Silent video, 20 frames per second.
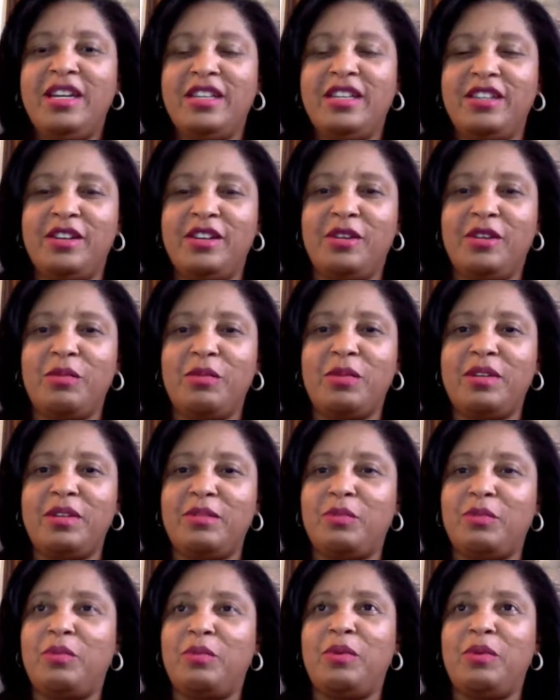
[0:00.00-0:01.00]

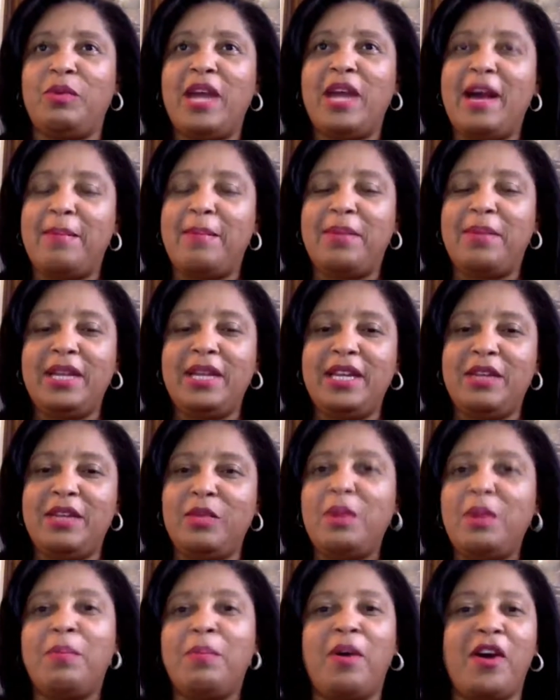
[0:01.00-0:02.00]
we got plenty,
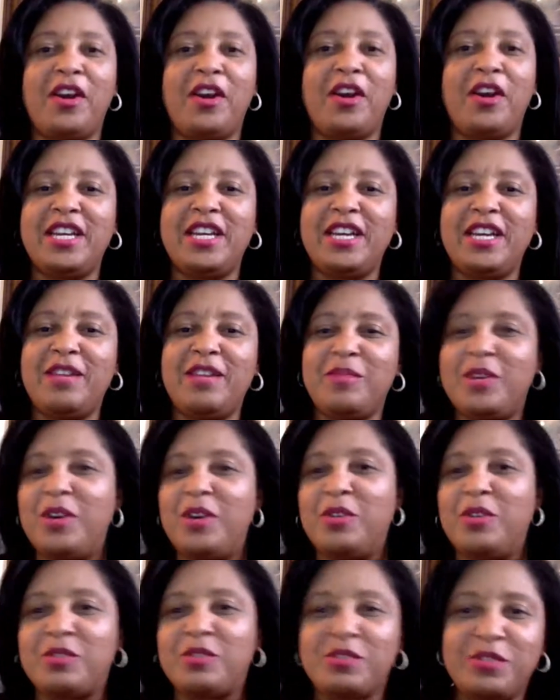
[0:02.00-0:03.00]
we partying, we
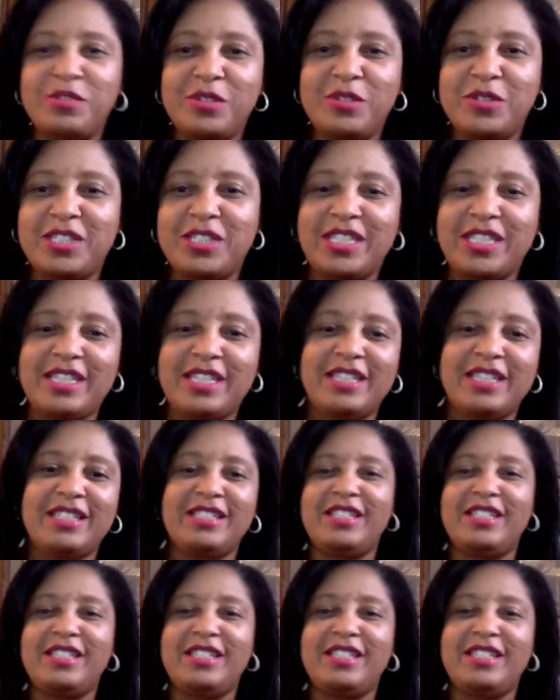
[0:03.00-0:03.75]
on cruises,